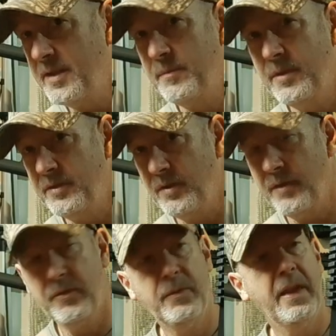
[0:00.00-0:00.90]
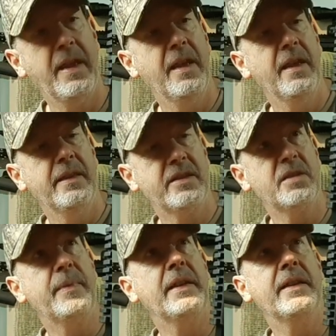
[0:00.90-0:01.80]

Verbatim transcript: isn't my rifle. This has been